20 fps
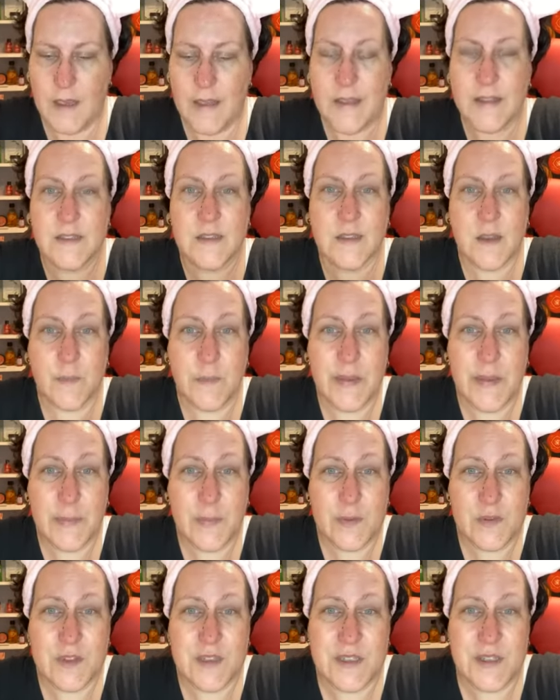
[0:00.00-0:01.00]
And some
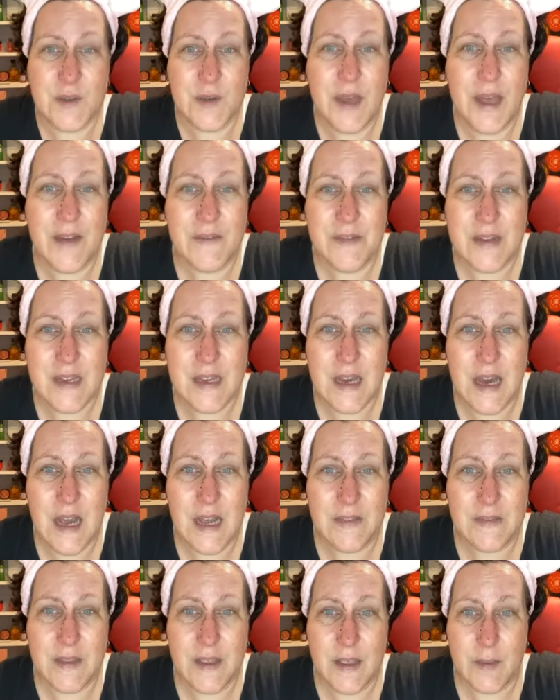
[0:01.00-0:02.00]
people still haven't
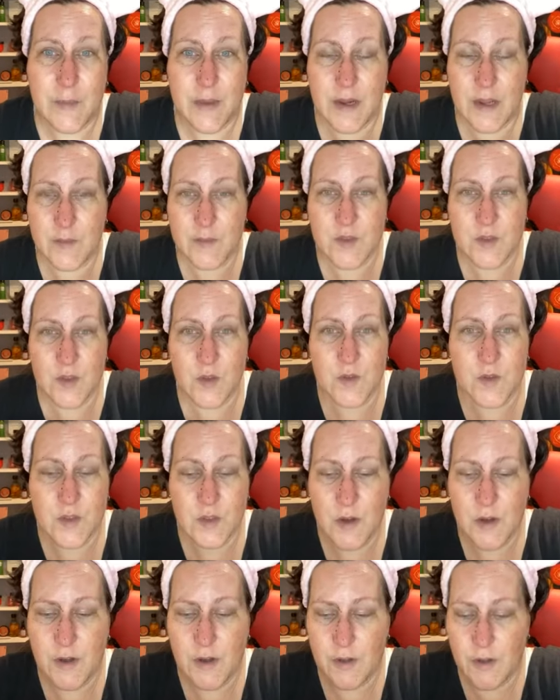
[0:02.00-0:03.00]
gotten them, and I'm so
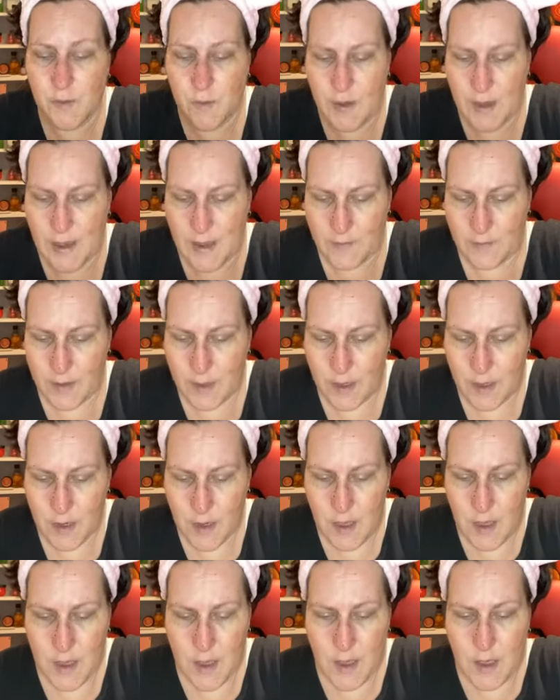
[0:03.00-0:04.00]
sorry you haven't.
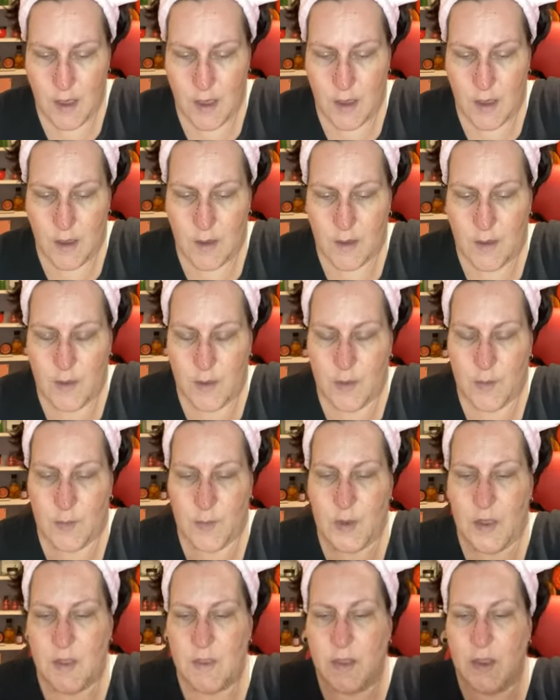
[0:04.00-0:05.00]

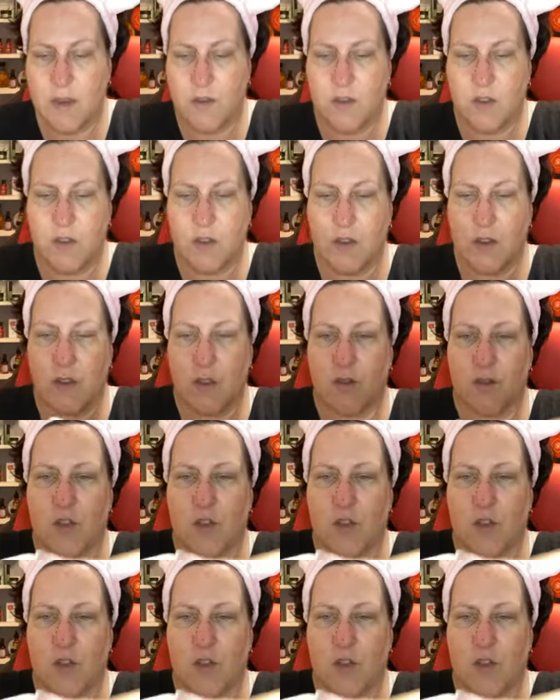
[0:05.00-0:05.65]
But they're just